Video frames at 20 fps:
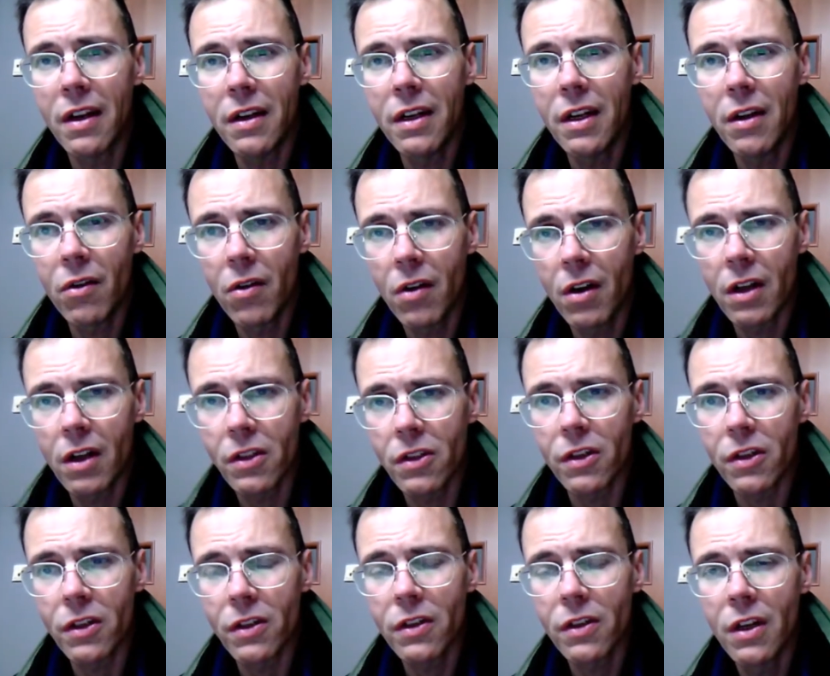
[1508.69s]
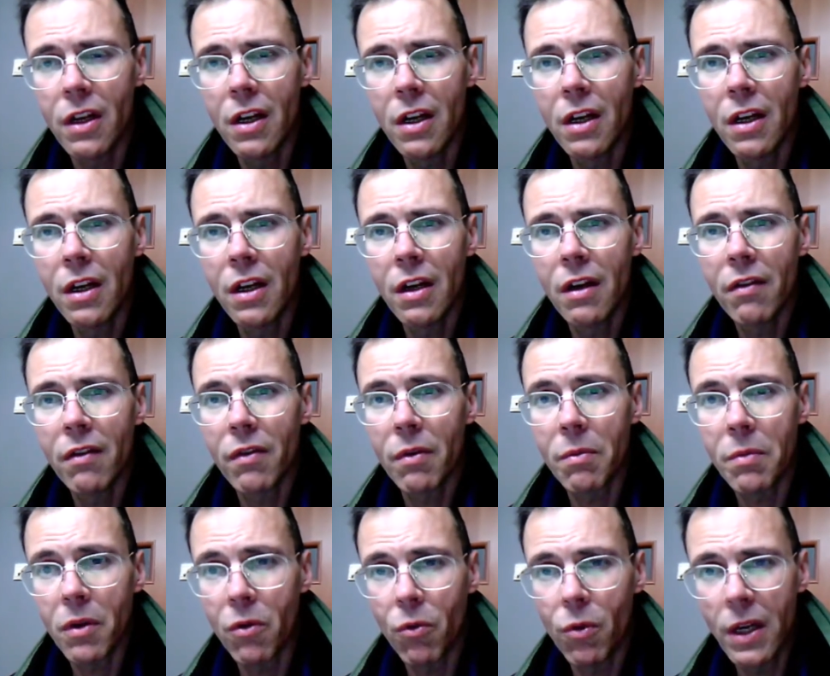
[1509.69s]
neo-Nazis
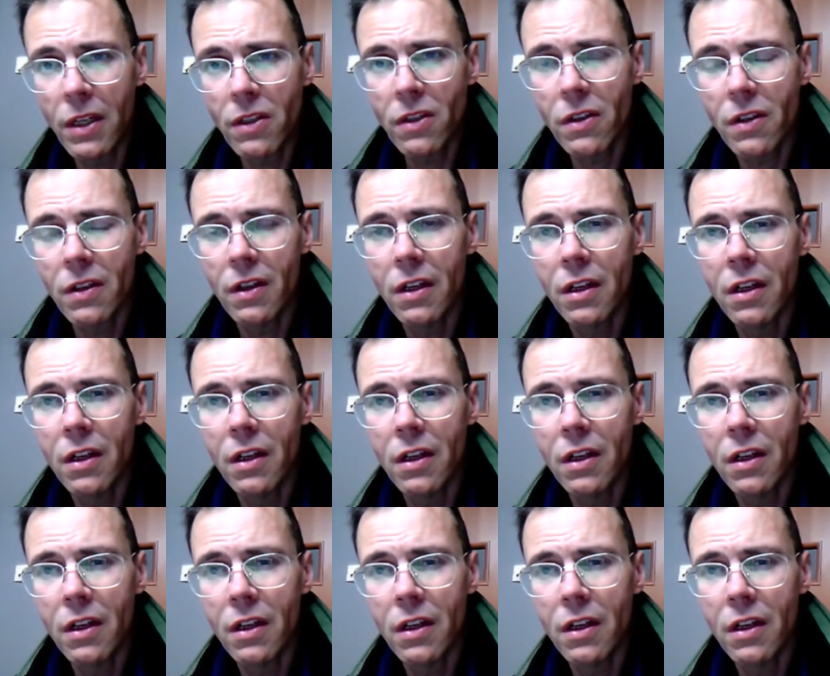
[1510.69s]
from the West.